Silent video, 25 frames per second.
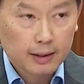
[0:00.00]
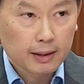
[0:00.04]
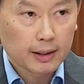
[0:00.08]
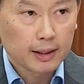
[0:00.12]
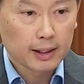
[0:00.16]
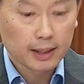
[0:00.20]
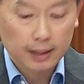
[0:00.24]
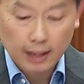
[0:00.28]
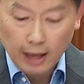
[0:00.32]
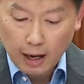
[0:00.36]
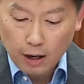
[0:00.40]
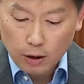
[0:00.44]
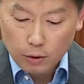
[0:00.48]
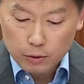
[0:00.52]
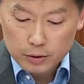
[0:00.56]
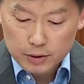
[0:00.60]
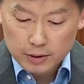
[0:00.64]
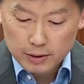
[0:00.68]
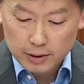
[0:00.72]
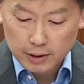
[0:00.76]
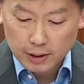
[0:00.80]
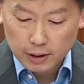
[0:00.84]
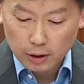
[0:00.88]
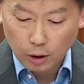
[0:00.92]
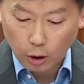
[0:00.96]
It allows
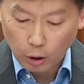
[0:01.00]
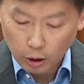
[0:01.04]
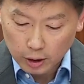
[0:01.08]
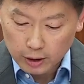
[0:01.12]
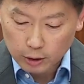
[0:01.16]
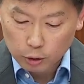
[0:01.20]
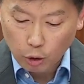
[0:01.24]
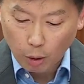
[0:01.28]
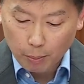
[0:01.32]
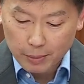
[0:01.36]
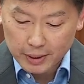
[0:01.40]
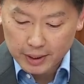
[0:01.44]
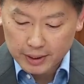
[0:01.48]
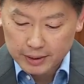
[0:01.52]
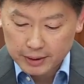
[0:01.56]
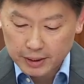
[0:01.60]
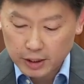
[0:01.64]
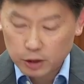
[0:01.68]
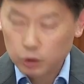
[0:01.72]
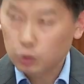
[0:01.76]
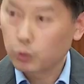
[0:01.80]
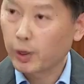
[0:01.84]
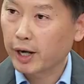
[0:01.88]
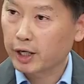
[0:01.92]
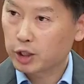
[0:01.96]
the haulier
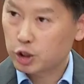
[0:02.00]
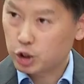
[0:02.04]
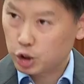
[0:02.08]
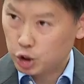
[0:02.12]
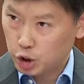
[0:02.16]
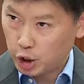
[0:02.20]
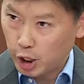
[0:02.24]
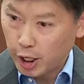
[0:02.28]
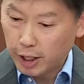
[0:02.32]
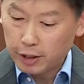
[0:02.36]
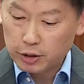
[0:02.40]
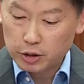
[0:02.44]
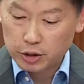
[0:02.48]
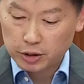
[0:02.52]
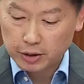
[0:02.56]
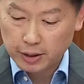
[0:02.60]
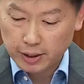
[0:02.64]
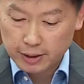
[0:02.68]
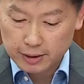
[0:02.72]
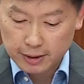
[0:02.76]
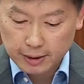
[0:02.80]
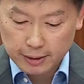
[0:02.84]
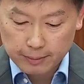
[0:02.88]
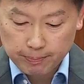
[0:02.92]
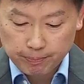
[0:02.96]
community to exchange
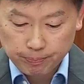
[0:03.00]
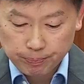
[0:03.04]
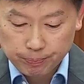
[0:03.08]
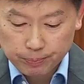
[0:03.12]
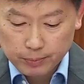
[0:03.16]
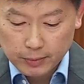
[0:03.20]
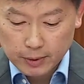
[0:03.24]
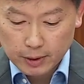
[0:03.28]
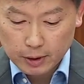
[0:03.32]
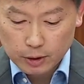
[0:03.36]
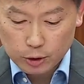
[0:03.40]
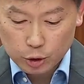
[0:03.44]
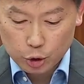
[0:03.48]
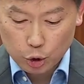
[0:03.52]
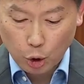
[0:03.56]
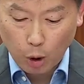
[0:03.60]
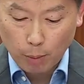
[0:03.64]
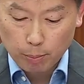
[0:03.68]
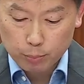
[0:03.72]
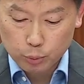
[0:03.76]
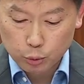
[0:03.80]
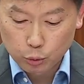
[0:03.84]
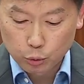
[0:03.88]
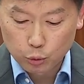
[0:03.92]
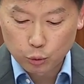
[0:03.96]
data, job
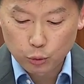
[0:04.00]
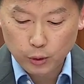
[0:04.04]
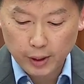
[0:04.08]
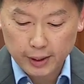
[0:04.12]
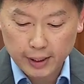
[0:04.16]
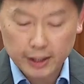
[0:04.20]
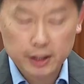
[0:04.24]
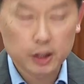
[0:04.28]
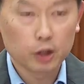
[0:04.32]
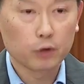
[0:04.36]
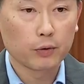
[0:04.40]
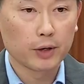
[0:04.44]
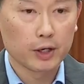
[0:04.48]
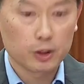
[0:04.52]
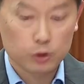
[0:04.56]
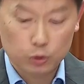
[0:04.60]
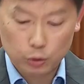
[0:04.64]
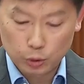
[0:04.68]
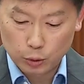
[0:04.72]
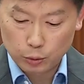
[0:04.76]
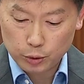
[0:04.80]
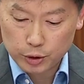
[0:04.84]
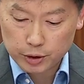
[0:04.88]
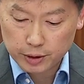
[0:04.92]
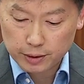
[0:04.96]
pool and integrate
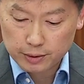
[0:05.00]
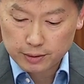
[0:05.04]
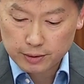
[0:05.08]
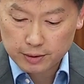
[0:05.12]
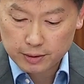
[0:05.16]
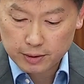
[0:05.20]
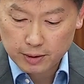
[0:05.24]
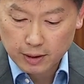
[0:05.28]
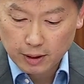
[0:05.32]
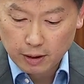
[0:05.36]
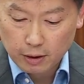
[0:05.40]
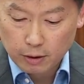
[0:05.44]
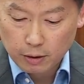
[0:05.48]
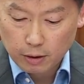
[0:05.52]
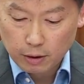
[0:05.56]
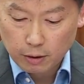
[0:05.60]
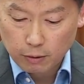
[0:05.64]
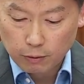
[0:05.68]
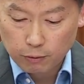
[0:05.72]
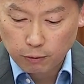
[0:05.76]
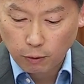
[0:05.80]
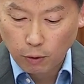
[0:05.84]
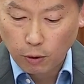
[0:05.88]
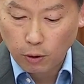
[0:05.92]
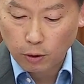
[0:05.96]
solutions
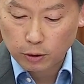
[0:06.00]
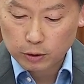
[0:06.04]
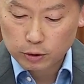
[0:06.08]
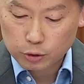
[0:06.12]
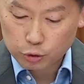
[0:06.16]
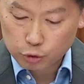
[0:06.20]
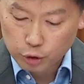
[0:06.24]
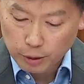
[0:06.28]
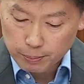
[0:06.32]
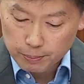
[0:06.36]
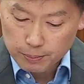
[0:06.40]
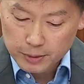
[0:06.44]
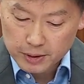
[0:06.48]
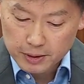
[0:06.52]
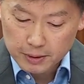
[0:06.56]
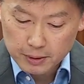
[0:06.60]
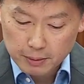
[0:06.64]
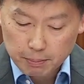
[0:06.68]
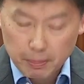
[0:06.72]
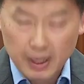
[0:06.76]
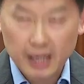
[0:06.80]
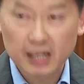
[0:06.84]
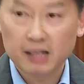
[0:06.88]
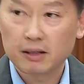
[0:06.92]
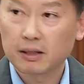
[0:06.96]
for trips
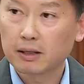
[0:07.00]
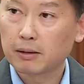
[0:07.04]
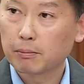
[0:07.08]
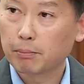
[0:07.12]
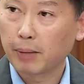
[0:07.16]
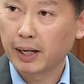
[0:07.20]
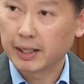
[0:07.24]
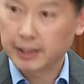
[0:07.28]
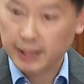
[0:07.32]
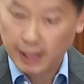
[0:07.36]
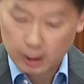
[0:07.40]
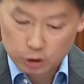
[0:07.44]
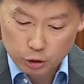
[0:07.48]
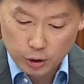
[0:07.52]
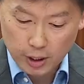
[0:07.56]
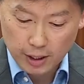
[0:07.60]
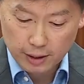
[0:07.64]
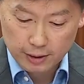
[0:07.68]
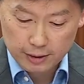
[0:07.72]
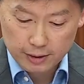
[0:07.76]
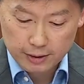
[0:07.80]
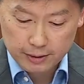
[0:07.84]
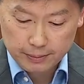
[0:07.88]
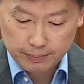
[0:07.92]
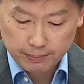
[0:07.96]
made by their
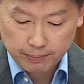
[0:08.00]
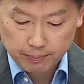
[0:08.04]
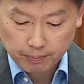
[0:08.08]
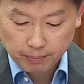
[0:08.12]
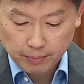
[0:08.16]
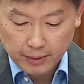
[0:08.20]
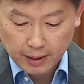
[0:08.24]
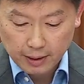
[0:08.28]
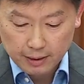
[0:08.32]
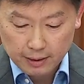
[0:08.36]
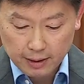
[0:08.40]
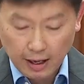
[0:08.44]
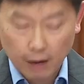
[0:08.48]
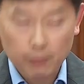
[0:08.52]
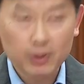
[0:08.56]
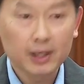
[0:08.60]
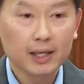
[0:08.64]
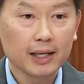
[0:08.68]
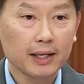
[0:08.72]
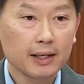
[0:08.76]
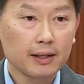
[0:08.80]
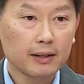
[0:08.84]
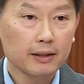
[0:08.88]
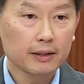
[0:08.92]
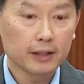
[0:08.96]
trucks.
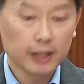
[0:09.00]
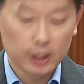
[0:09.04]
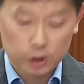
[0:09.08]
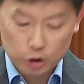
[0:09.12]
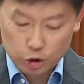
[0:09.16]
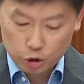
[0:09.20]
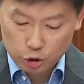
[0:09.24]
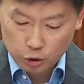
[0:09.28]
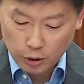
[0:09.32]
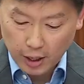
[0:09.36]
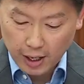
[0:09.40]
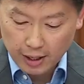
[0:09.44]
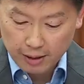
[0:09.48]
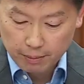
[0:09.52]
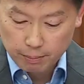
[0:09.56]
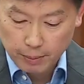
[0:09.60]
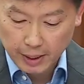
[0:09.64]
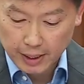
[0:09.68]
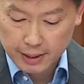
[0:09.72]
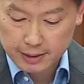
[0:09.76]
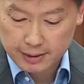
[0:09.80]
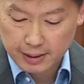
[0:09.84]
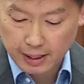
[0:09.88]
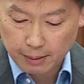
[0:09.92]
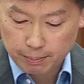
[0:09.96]
Currently, each truck
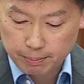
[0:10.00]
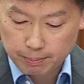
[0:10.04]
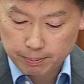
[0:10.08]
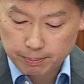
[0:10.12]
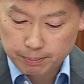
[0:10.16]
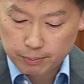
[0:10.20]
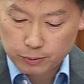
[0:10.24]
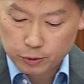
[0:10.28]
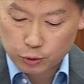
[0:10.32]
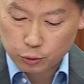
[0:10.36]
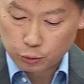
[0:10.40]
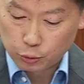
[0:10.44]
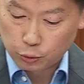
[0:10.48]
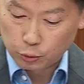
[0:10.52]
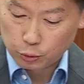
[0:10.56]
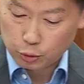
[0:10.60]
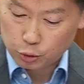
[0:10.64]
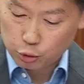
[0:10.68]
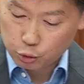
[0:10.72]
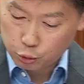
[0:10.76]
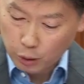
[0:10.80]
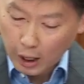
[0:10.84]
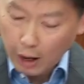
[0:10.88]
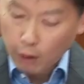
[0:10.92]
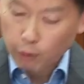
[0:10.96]
makes up to
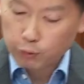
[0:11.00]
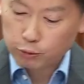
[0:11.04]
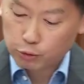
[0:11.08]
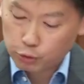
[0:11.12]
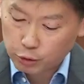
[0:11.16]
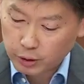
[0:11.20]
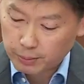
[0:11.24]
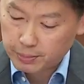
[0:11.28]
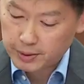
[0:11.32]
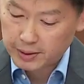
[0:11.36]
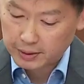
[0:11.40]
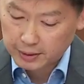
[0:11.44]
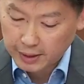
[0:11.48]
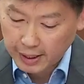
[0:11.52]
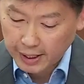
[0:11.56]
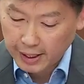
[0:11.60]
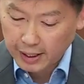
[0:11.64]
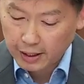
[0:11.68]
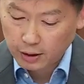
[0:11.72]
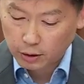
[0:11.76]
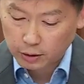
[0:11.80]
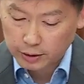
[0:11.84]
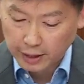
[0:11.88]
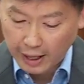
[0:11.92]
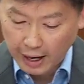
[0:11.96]
12 trips a
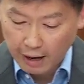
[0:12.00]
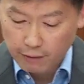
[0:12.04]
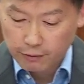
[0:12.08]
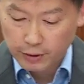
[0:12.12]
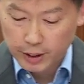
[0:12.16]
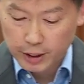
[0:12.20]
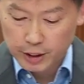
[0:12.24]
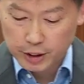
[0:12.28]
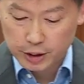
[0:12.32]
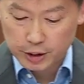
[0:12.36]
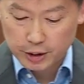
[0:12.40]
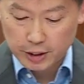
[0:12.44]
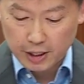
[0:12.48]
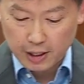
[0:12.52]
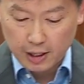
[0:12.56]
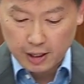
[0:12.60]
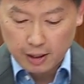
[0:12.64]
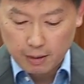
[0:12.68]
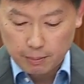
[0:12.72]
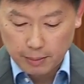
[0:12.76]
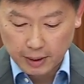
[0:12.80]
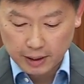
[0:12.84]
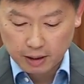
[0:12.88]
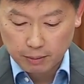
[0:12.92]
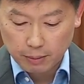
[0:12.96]
day on average,
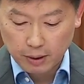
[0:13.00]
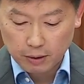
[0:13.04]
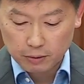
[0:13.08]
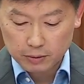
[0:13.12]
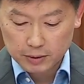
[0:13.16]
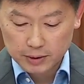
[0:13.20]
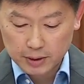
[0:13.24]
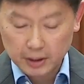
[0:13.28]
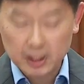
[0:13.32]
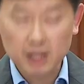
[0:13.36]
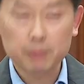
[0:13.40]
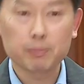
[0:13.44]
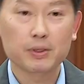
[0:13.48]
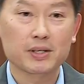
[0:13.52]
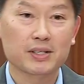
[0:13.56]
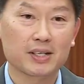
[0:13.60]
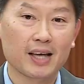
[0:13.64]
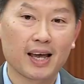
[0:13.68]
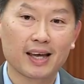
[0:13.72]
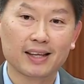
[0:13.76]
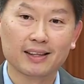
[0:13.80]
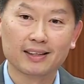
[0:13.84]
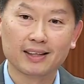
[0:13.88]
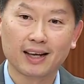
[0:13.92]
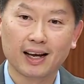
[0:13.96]
but about
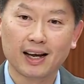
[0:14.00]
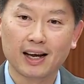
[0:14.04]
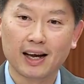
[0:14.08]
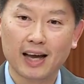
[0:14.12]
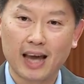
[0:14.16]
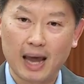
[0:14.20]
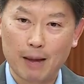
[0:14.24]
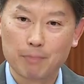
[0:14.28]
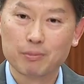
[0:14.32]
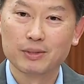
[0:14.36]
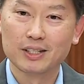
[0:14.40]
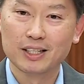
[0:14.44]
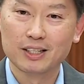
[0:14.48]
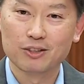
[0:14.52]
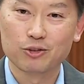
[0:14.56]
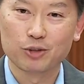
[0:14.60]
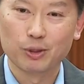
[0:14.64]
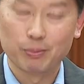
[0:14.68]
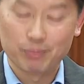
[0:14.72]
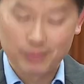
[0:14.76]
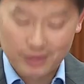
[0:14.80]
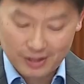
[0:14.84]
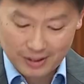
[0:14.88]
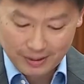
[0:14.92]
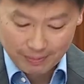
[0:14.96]
30% are empty
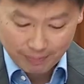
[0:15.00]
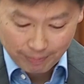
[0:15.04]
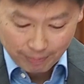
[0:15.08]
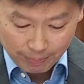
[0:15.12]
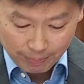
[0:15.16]
trips.